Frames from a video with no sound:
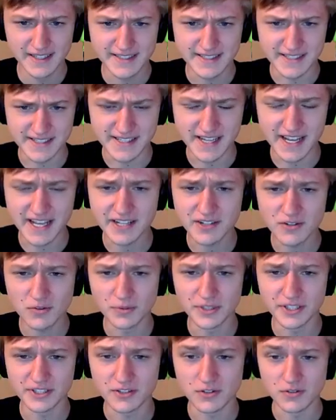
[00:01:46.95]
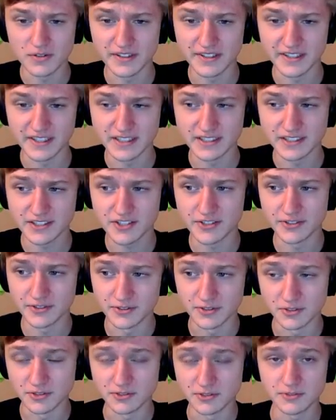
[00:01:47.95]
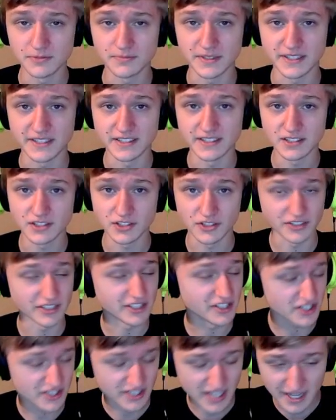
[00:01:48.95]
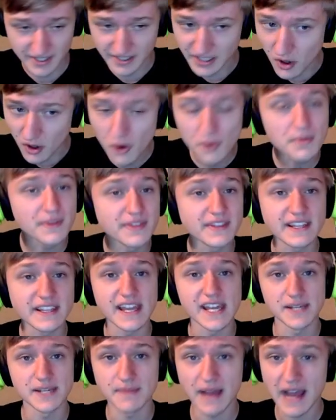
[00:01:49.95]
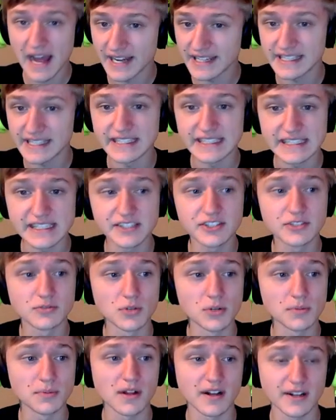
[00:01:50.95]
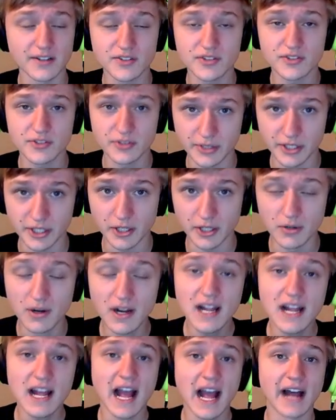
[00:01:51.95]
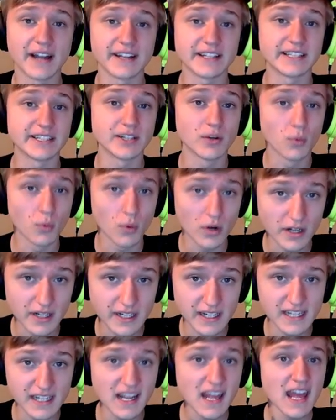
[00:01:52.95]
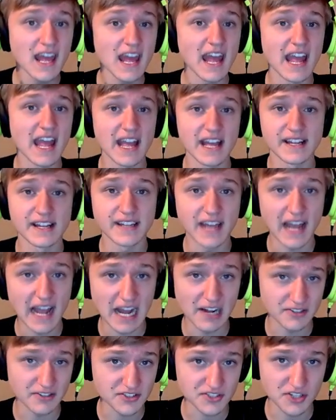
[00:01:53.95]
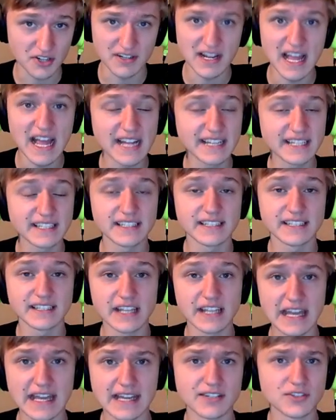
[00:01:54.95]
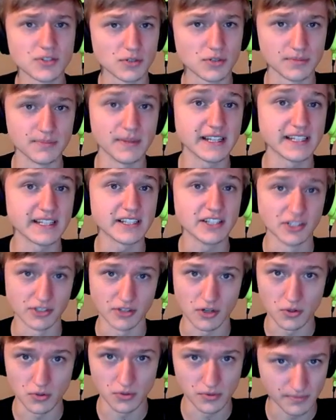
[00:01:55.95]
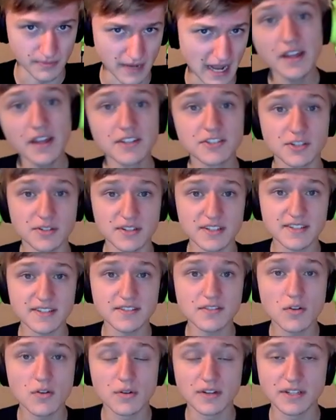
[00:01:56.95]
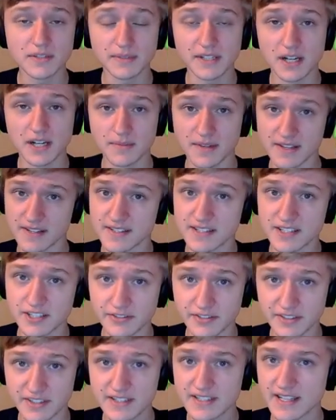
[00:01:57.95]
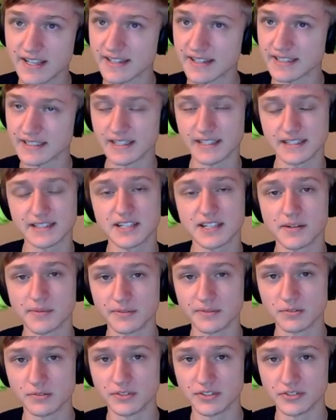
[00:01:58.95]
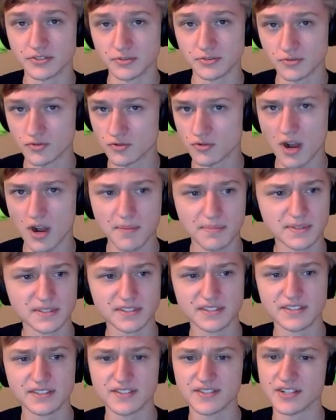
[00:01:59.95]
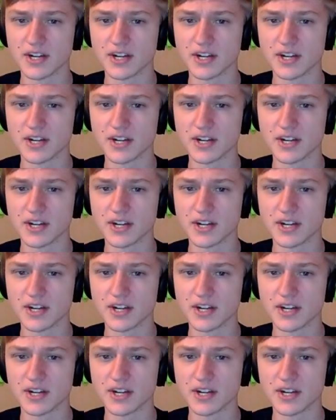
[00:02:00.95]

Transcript: today we are going to be learning just how to open the game, how to get it into Roblox Studio, how to get it working, and how to start editing and or making your own map. So this is going to become a series. I think next time I'm going to do droppers and